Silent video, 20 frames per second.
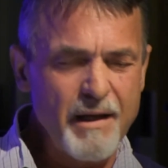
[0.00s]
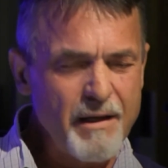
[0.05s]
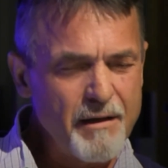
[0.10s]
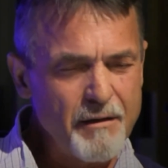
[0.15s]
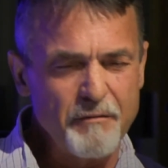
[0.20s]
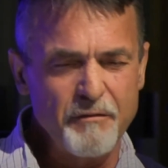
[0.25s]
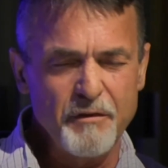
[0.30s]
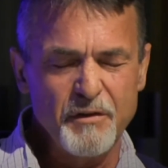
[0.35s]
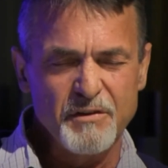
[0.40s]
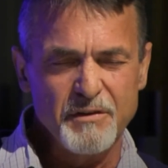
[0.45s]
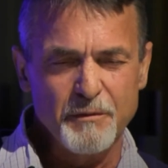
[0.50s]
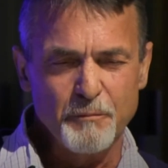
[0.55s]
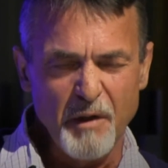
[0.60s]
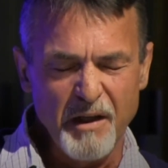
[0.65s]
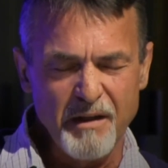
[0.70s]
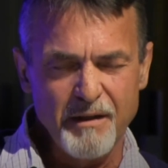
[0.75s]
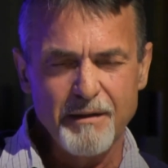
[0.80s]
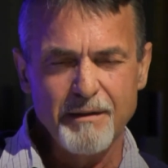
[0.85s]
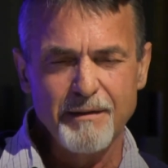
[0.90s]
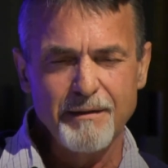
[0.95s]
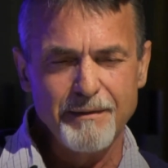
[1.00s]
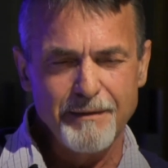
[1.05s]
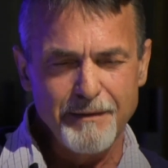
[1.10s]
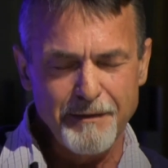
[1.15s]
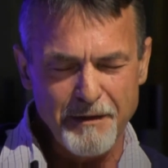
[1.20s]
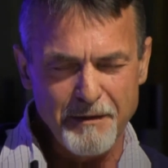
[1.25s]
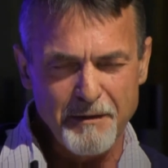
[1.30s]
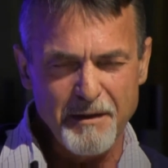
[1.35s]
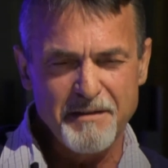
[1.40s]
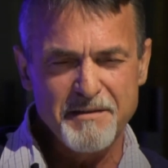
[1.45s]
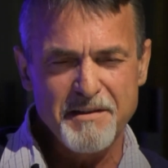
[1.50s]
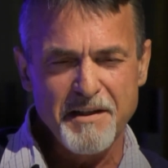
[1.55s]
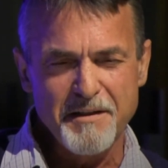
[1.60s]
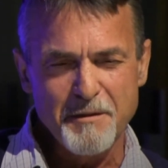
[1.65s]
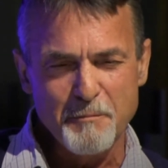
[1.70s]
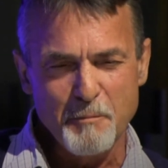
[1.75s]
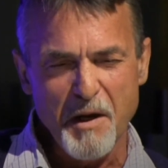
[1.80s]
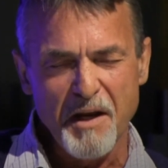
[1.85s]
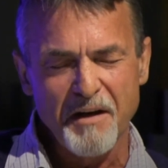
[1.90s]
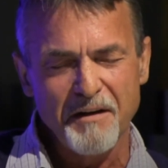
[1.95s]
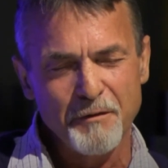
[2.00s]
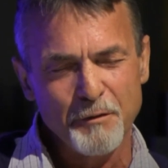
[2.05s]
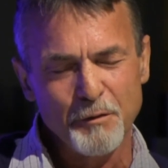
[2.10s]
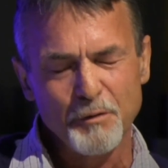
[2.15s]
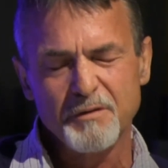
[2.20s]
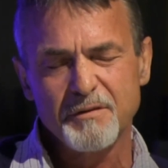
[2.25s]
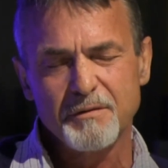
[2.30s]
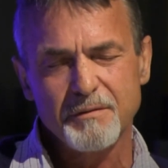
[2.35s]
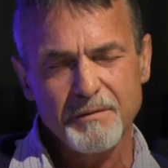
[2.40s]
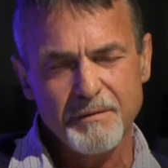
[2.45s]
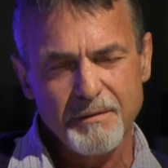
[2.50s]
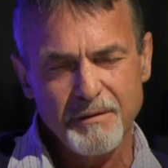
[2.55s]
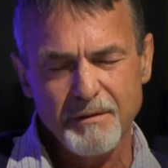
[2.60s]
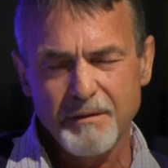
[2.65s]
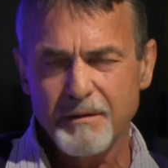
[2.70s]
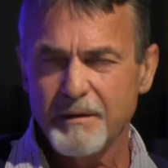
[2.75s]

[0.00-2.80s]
have is a mother, a set of manuals,